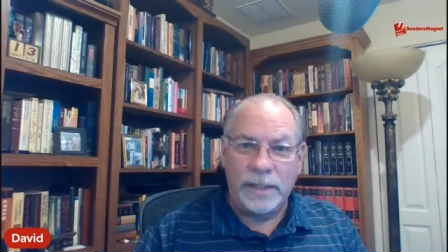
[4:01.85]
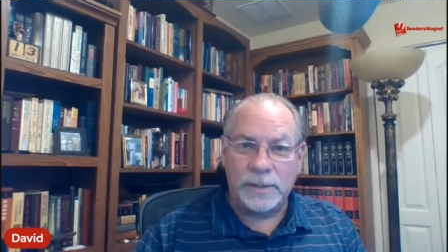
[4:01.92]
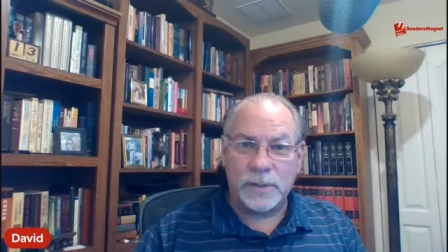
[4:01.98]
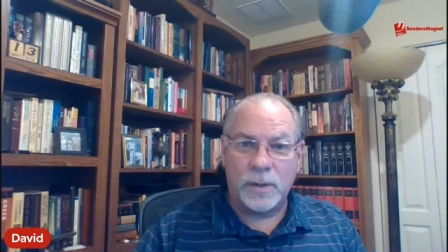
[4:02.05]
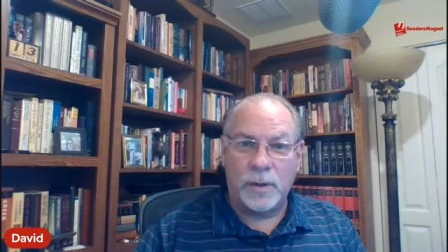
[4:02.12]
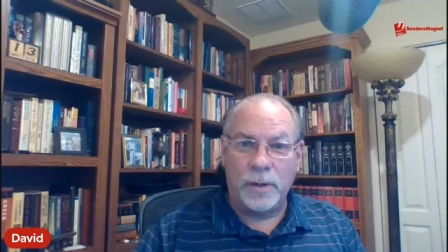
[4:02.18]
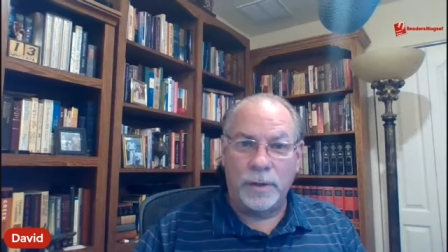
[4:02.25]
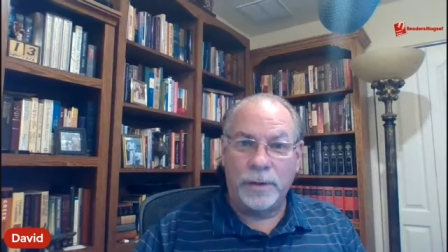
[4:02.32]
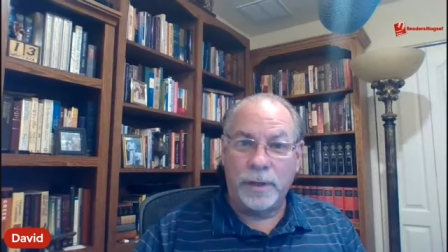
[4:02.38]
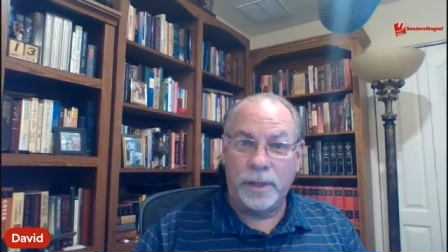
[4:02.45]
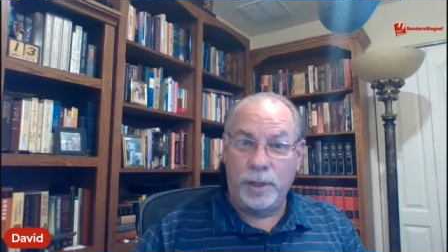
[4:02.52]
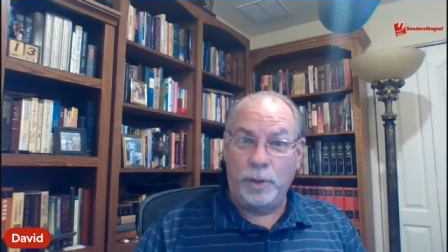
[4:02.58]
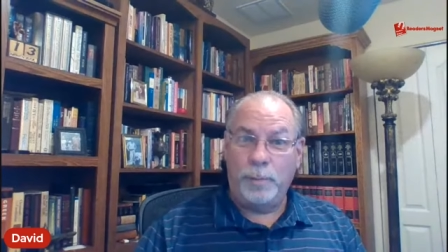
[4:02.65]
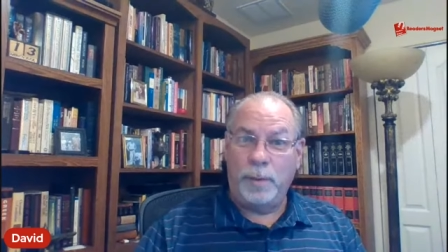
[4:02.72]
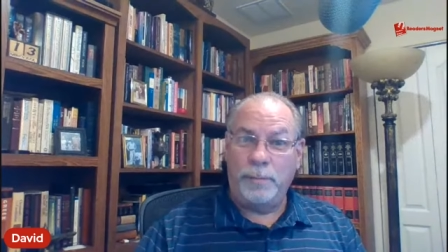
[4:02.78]
It's called
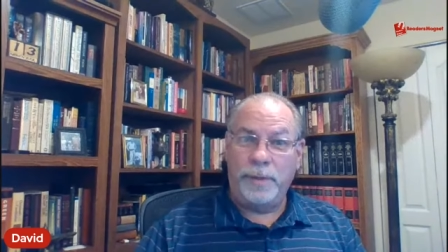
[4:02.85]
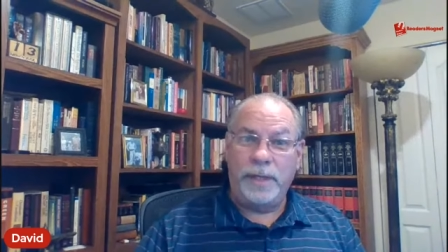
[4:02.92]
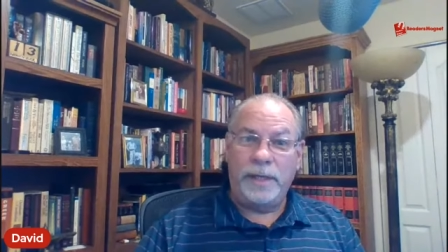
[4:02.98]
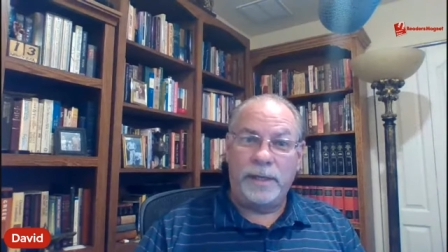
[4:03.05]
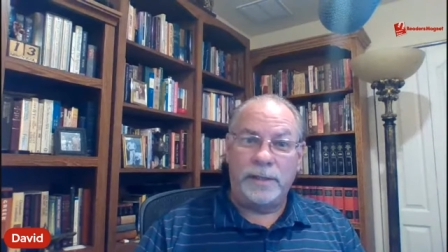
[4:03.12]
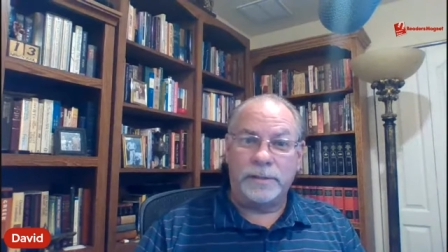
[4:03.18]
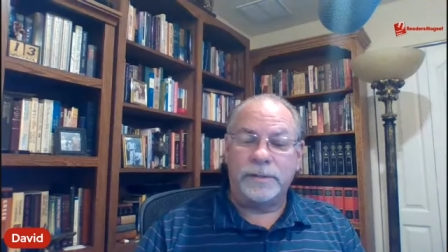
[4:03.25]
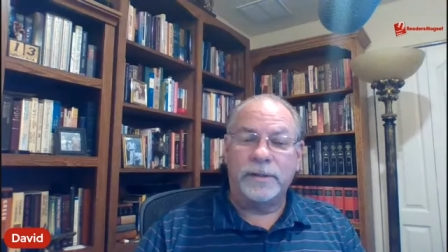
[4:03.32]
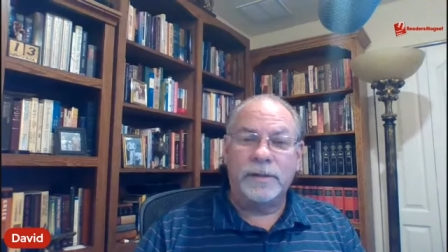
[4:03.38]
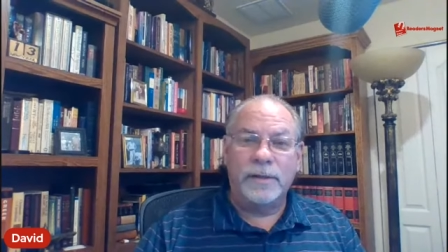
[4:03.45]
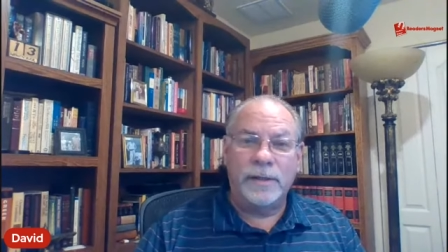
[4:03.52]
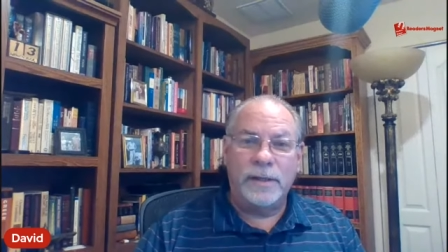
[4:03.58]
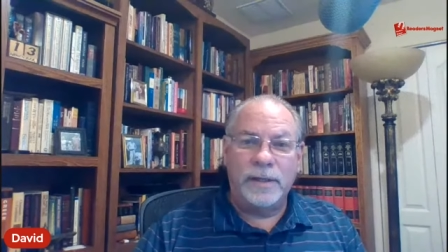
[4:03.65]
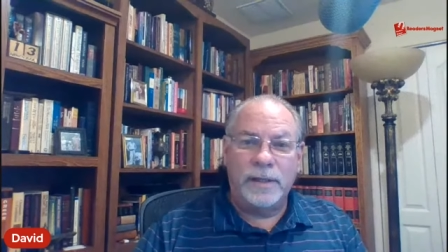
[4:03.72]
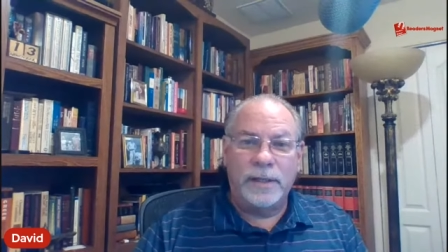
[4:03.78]
human beings.
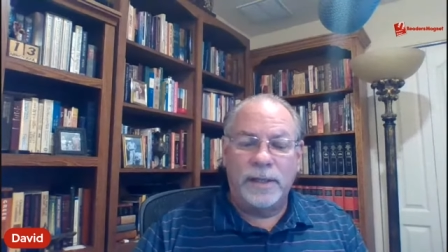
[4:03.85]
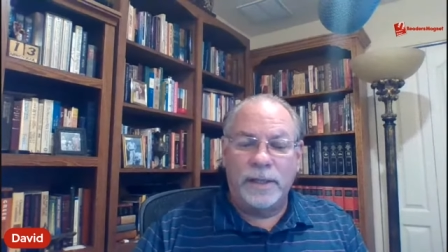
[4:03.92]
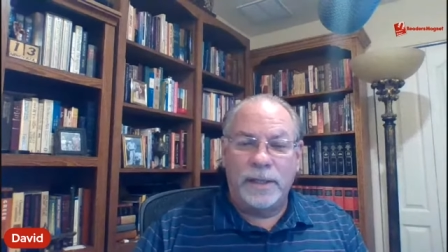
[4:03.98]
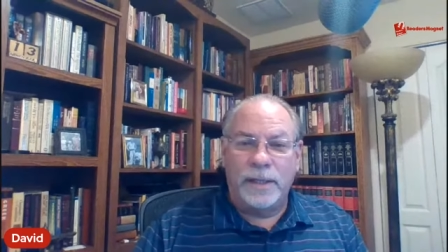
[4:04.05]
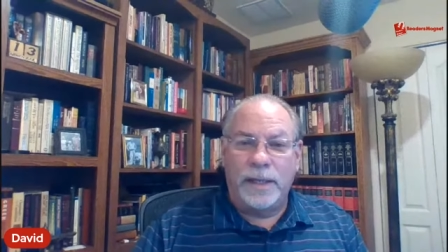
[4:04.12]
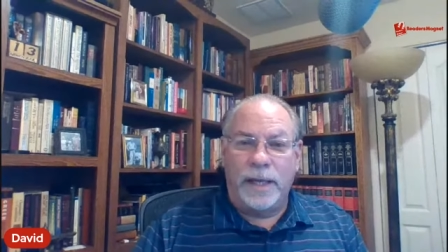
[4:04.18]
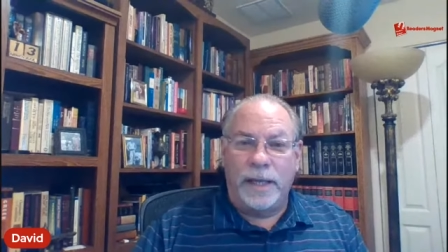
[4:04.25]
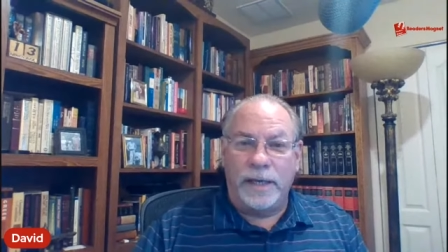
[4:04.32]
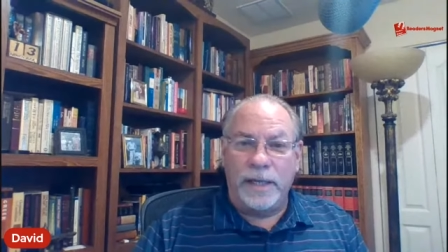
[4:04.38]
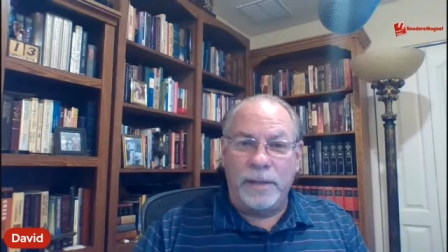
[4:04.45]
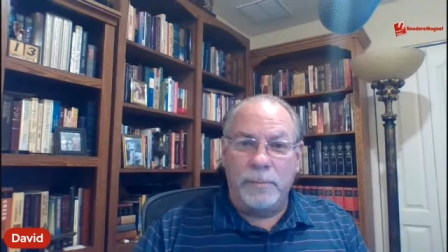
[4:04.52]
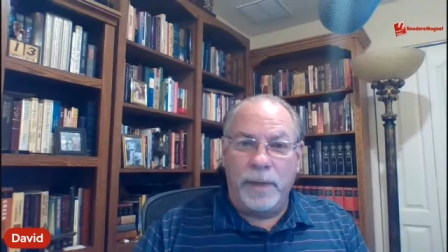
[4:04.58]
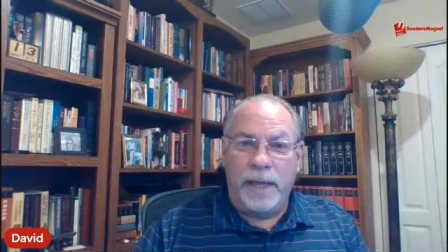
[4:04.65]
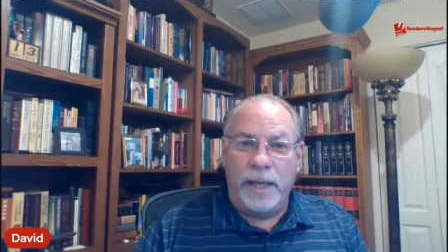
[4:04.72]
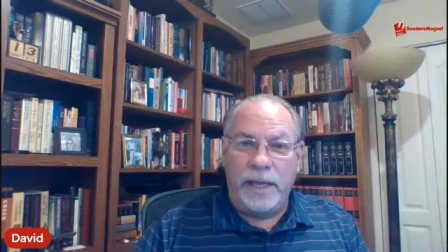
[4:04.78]
And
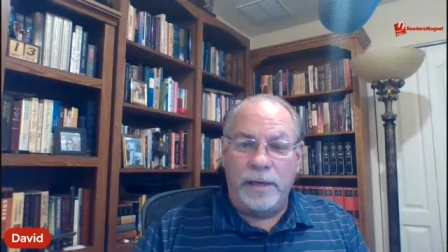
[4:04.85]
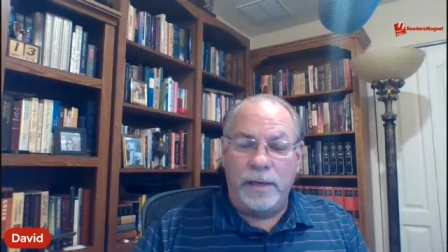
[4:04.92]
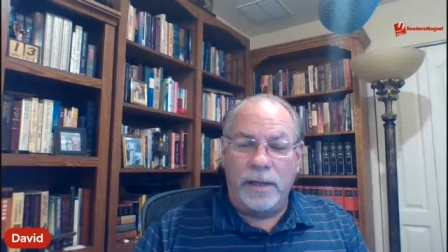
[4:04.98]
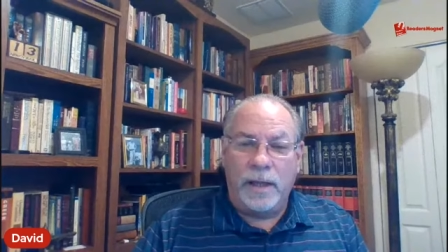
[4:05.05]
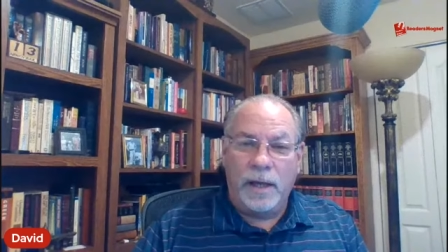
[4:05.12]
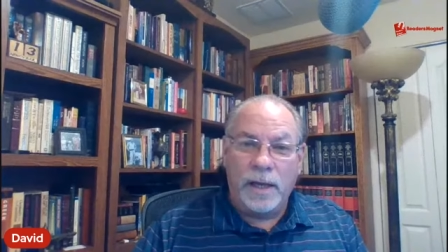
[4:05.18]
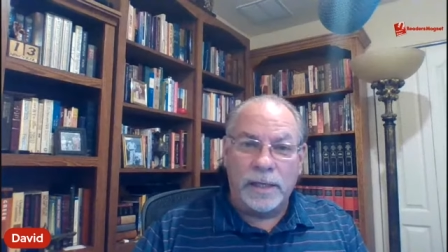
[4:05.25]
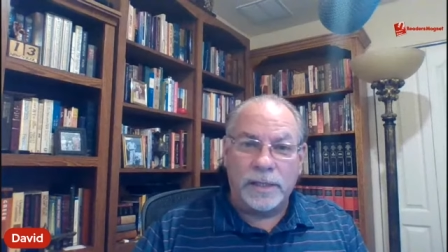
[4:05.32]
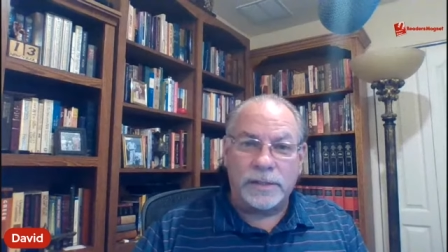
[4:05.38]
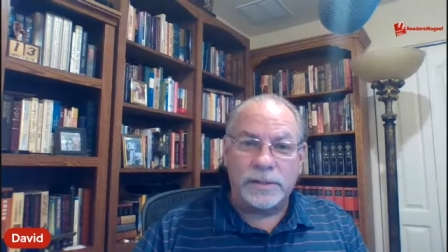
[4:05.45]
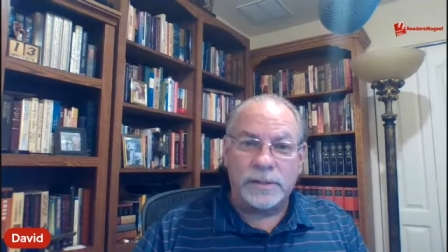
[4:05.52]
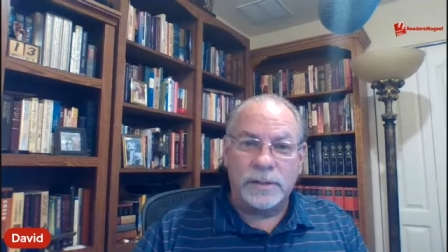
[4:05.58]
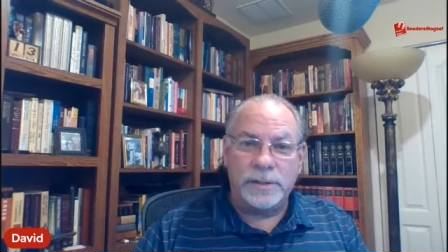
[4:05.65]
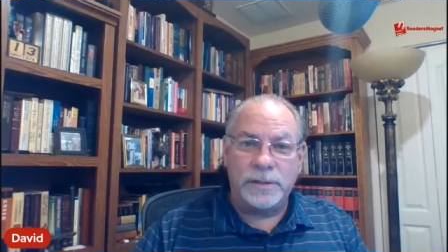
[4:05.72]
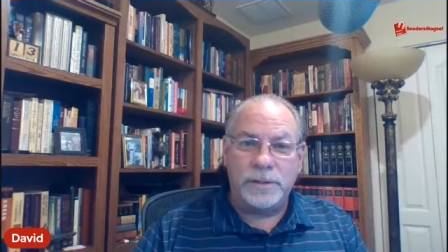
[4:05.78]
he made
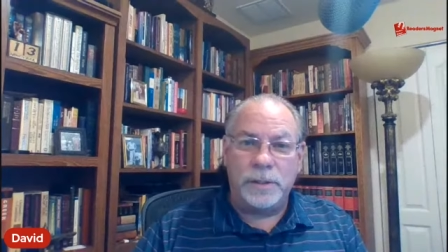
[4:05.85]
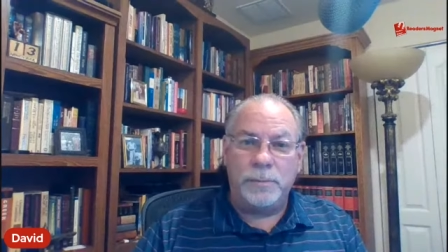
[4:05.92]
us